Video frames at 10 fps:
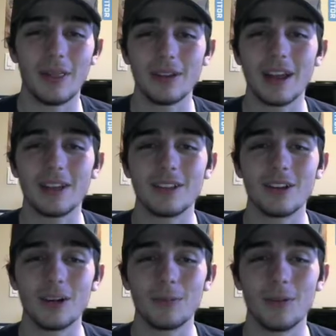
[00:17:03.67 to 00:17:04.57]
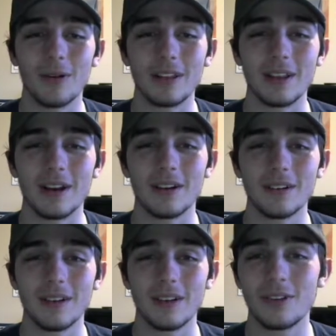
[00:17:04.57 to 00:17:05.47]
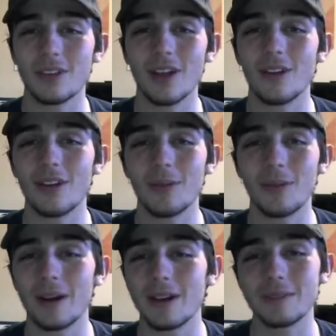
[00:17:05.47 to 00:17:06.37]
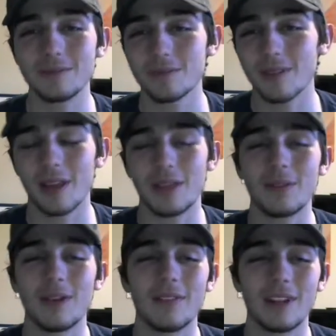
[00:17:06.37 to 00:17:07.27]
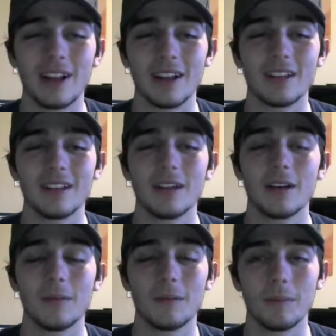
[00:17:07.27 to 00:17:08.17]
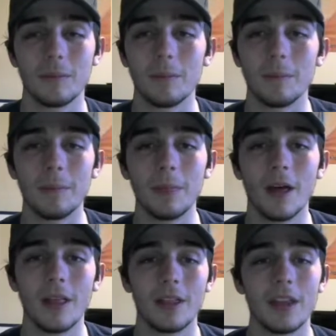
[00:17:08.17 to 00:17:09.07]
that's the turning point right there. If he's not Rindo Berry, I think we have a chance. Other than